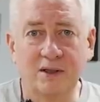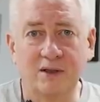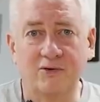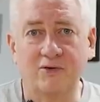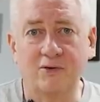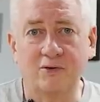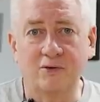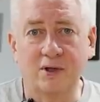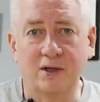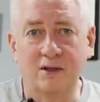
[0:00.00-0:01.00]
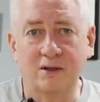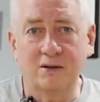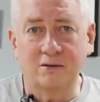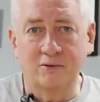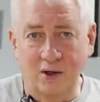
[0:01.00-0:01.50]
into
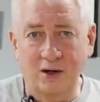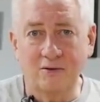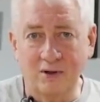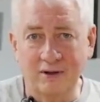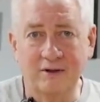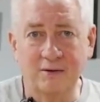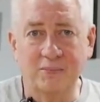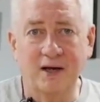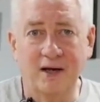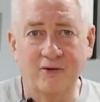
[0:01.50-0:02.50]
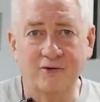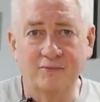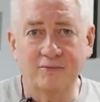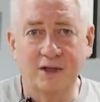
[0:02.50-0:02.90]
a ground-clearing path.